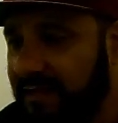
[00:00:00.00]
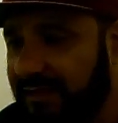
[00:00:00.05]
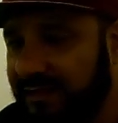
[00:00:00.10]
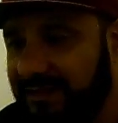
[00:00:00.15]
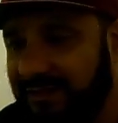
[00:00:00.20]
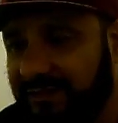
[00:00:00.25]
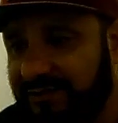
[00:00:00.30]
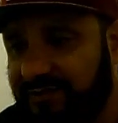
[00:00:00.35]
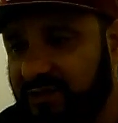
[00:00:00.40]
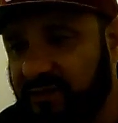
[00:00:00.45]
you
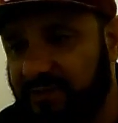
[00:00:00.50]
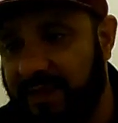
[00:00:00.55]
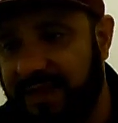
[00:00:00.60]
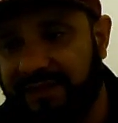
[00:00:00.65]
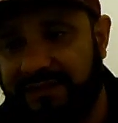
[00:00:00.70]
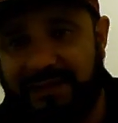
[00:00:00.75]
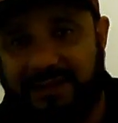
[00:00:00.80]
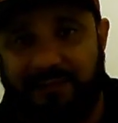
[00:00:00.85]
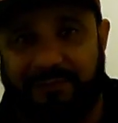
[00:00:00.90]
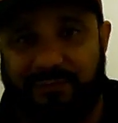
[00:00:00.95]
know, just
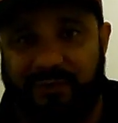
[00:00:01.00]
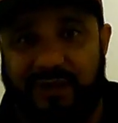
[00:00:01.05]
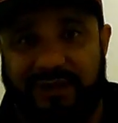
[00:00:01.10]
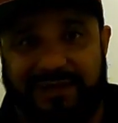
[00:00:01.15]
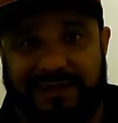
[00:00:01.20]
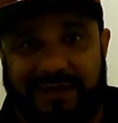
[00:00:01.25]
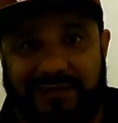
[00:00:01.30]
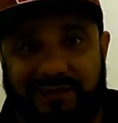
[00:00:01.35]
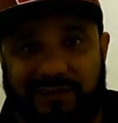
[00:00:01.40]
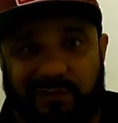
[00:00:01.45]
basically I'm
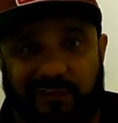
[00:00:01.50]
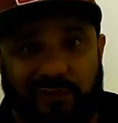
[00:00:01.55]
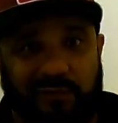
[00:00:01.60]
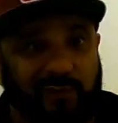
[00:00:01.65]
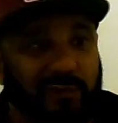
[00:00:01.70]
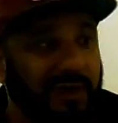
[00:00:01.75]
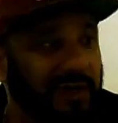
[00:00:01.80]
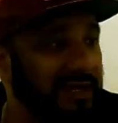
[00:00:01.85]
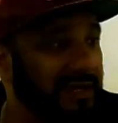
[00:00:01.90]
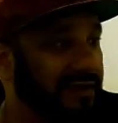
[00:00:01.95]
renting out this
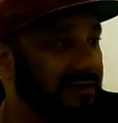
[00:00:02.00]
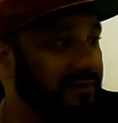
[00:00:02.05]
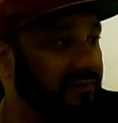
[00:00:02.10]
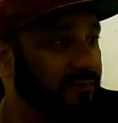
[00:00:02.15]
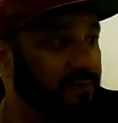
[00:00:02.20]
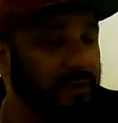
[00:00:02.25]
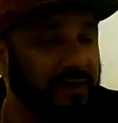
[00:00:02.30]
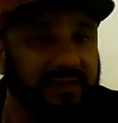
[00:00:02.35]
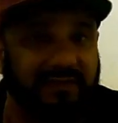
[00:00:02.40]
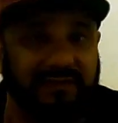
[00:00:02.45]
room right here.
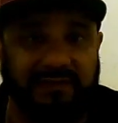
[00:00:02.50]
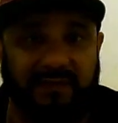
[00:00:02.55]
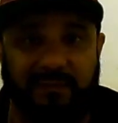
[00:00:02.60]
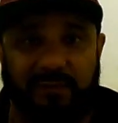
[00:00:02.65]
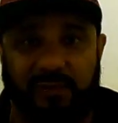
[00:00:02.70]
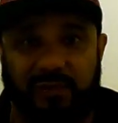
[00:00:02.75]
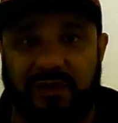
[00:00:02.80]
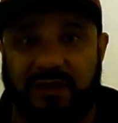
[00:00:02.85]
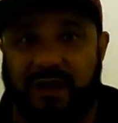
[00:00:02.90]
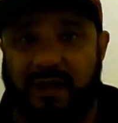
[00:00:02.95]
It's pretty
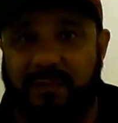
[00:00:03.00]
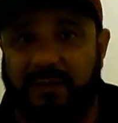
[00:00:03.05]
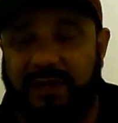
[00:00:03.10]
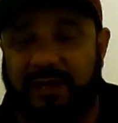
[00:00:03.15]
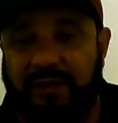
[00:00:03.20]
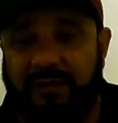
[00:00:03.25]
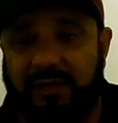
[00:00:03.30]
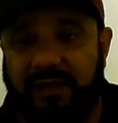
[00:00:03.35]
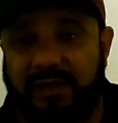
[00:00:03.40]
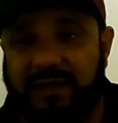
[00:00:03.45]
simple,
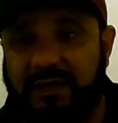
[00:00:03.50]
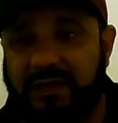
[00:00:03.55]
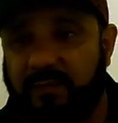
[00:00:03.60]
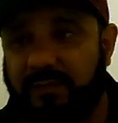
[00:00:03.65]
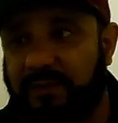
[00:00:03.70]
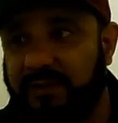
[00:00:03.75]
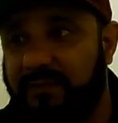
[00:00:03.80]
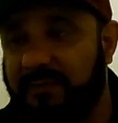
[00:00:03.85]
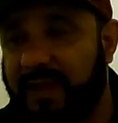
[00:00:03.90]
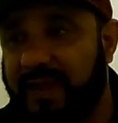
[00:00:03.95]
common area, a
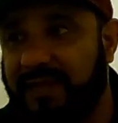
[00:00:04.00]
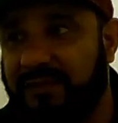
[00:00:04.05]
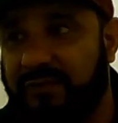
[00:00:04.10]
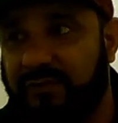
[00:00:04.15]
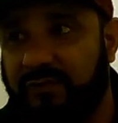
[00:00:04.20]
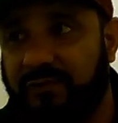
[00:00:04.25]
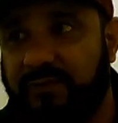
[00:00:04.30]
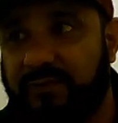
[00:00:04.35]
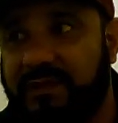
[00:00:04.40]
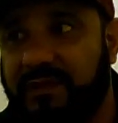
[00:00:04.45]
couple of
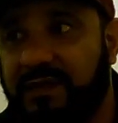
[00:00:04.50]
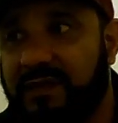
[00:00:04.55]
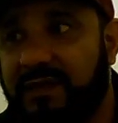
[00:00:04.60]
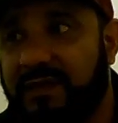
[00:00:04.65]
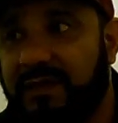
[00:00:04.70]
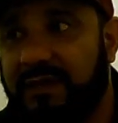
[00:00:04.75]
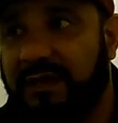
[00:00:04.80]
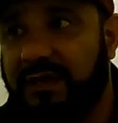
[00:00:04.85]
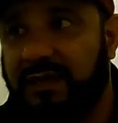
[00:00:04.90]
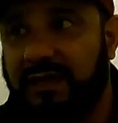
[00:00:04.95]
bathrooms,
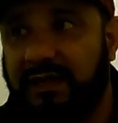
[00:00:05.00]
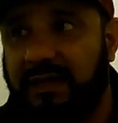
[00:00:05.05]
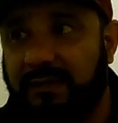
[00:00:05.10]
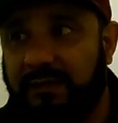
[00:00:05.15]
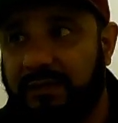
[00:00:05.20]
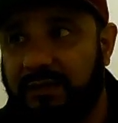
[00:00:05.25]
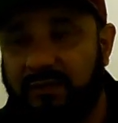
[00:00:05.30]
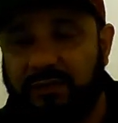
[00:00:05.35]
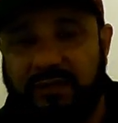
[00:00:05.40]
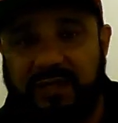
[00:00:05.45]

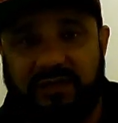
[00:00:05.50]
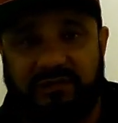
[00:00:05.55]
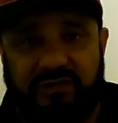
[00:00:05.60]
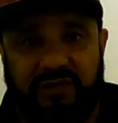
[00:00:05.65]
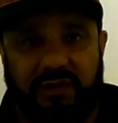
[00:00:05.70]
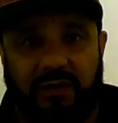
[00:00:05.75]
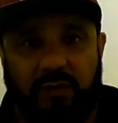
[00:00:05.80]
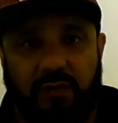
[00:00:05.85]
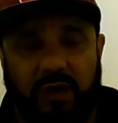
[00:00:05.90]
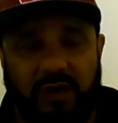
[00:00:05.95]
you know,
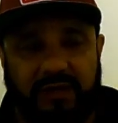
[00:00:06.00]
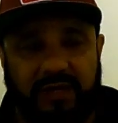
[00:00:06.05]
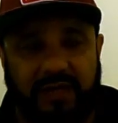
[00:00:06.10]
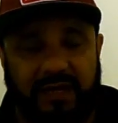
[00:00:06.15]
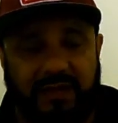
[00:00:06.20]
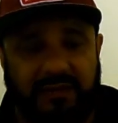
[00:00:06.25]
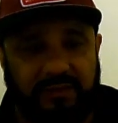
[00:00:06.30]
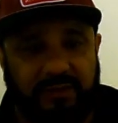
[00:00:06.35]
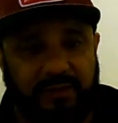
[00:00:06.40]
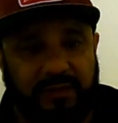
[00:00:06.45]
kitchen. I'll walk you
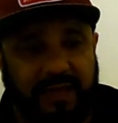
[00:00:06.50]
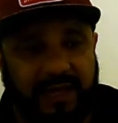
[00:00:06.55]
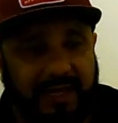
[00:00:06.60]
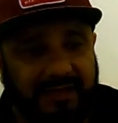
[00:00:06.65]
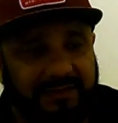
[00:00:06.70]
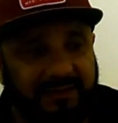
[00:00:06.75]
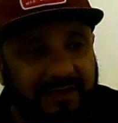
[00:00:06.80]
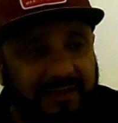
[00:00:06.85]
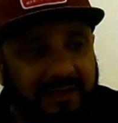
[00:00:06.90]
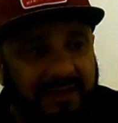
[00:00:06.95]
guys through
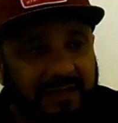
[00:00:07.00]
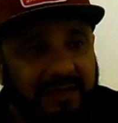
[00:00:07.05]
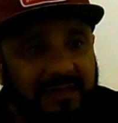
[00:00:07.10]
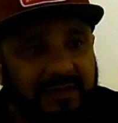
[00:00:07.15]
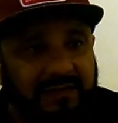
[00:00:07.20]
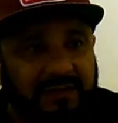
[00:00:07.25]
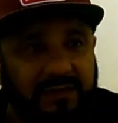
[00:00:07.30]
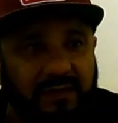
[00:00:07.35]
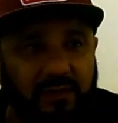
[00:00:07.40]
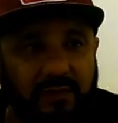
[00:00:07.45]
that.
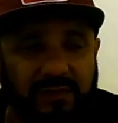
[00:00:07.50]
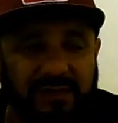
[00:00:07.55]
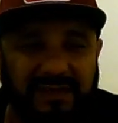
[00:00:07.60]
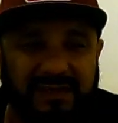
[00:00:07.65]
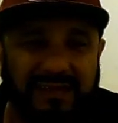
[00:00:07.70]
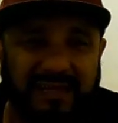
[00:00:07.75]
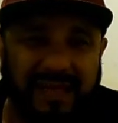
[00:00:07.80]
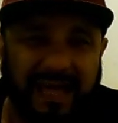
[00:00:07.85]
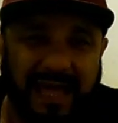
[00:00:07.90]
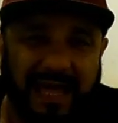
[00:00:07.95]
So
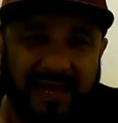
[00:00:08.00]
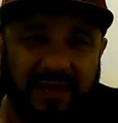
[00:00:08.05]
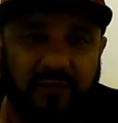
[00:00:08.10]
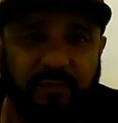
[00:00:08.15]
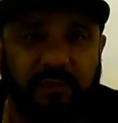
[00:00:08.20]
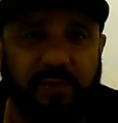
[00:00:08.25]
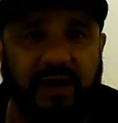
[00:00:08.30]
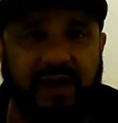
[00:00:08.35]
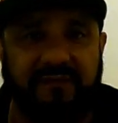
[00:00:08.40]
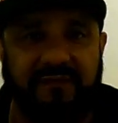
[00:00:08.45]
not as
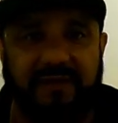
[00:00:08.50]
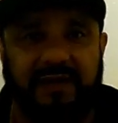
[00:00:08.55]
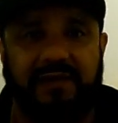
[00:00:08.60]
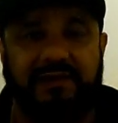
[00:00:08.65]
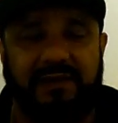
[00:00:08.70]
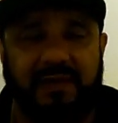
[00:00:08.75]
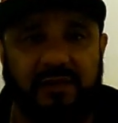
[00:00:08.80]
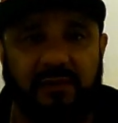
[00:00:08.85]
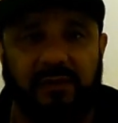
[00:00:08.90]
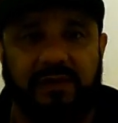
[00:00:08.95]
private
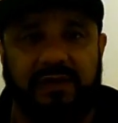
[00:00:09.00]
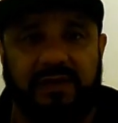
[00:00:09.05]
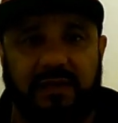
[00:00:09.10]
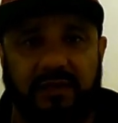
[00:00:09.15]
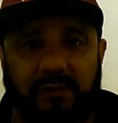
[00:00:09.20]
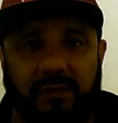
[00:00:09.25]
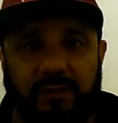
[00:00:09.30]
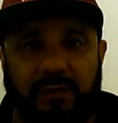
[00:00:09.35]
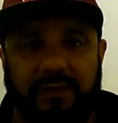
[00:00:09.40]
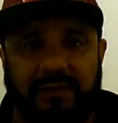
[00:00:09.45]
as the other one. The
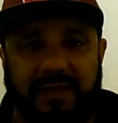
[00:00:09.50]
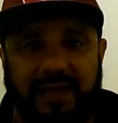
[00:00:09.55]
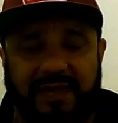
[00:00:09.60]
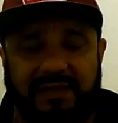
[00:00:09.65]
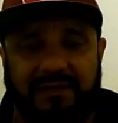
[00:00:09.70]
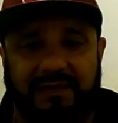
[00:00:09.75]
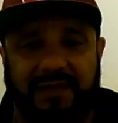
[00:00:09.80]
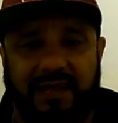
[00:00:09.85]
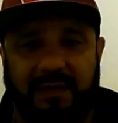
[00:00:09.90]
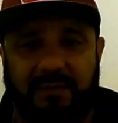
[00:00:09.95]
other one was
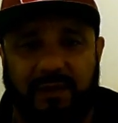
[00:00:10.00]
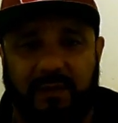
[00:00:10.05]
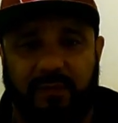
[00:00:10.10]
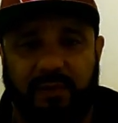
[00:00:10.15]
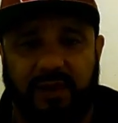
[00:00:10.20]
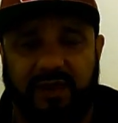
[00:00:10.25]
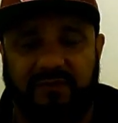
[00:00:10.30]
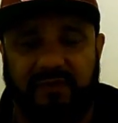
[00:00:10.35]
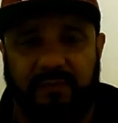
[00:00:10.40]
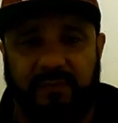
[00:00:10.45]
nice because I had my
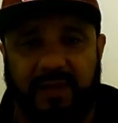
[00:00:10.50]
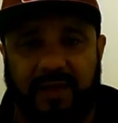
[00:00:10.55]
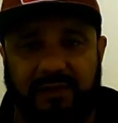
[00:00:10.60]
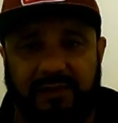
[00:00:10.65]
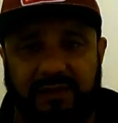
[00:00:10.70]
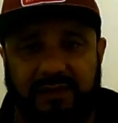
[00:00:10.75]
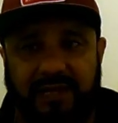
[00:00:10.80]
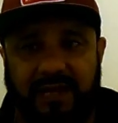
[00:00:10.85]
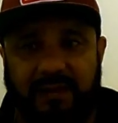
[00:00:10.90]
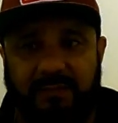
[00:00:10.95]
private
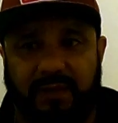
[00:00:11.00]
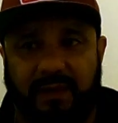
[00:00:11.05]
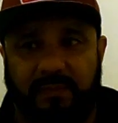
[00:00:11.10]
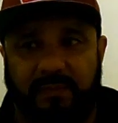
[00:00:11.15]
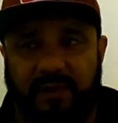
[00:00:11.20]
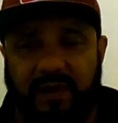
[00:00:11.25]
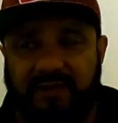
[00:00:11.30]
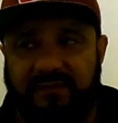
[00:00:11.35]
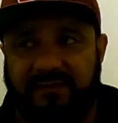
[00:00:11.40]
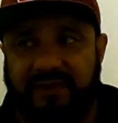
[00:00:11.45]
balcony, I had my
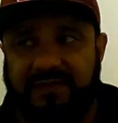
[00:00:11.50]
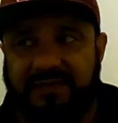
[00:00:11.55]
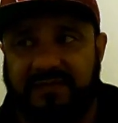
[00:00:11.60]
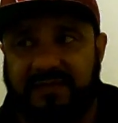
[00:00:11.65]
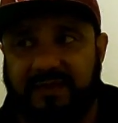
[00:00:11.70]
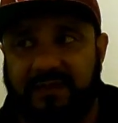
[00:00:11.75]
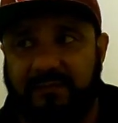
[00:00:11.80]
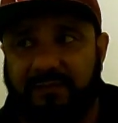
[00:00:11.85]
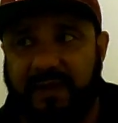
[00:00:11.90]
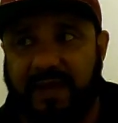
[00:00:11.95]
private
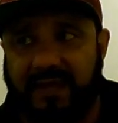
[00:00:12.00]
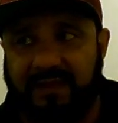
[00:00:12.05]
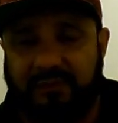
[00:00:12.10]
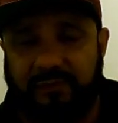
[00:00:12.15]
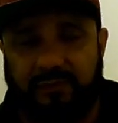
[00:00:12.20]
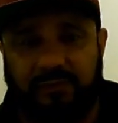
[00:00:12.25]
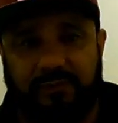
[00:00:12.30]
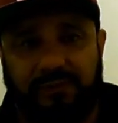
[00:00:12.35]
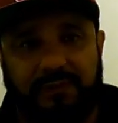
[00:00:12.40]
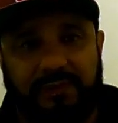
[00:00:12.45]

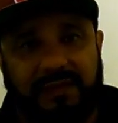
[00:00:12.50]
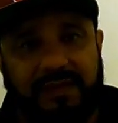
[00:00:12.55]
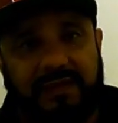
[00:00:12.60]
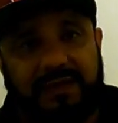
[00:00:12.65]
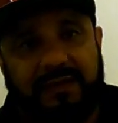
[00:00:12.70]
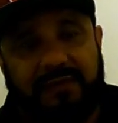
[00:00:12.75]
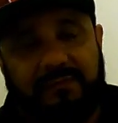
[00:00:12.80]
bathroom.